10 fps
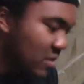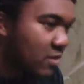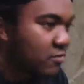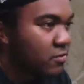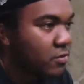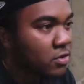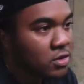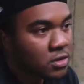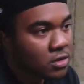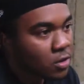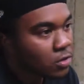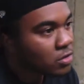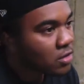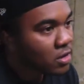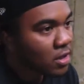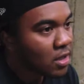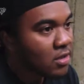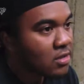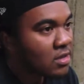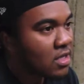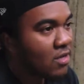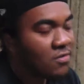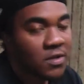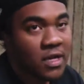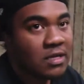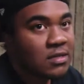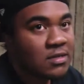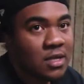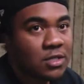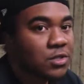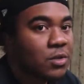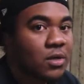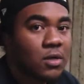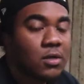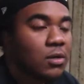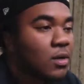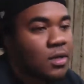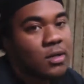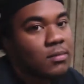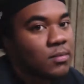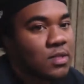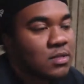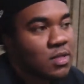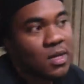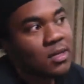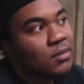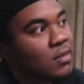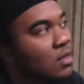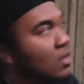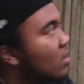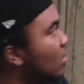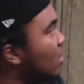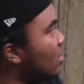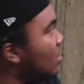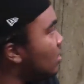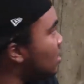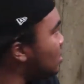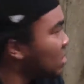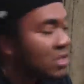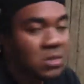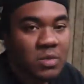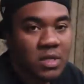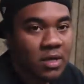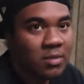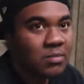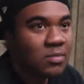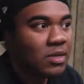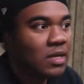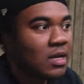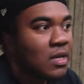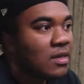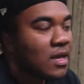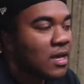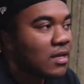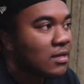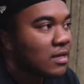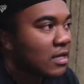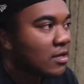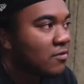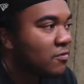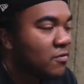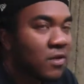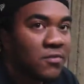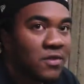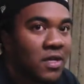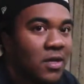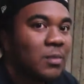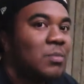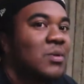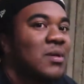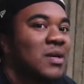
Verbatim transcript: without full disclosure and honesty, I feel like it's not showing aloha. It's not. And it shakes me up that they can fluff it up